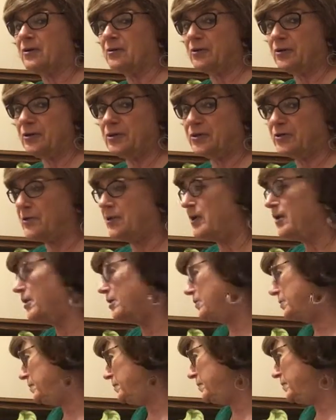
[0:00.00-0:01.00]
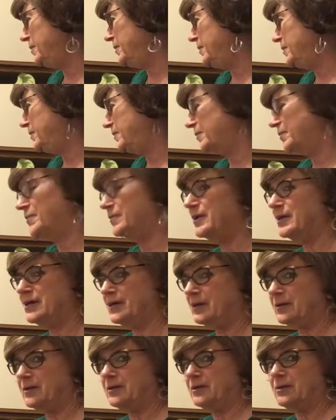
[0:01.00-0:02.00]
a large crowd, you know,
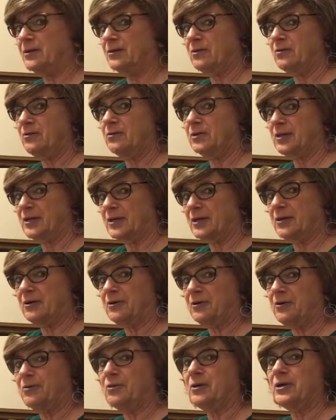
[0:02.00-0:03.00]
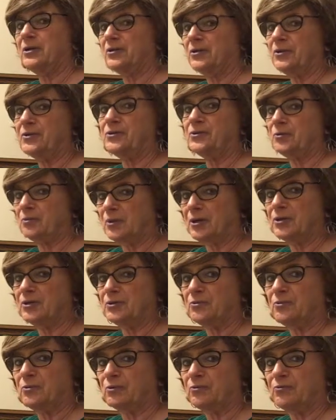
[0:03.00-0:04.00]
don't get carried away unless your
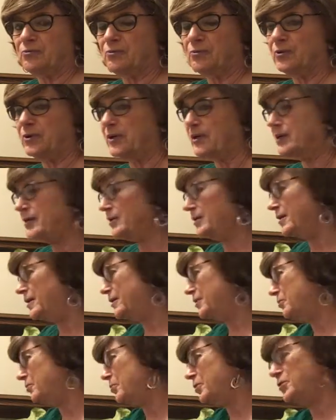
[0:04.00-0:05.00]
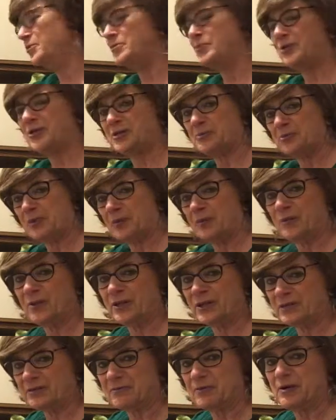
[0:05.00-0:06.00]
budget will afford it. Yeah, you want to impress people,
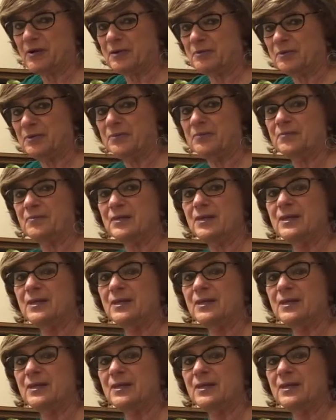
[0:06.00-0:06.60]
that's fine, but